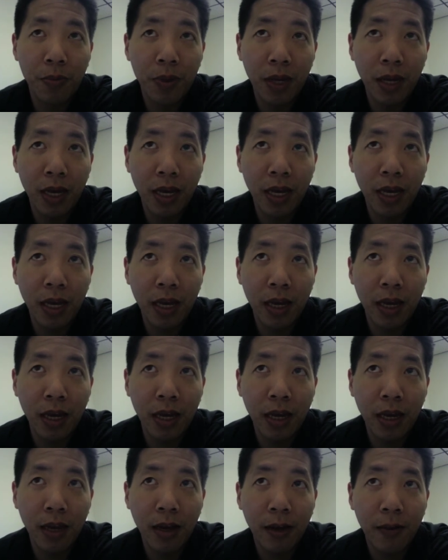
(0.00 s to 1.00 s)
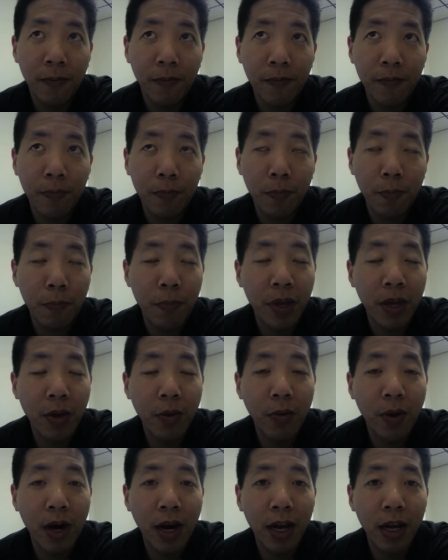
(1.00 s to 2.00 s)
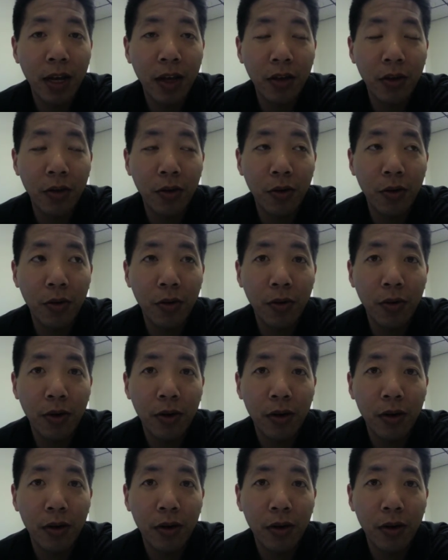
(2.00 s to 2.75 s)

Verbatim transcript: be BYU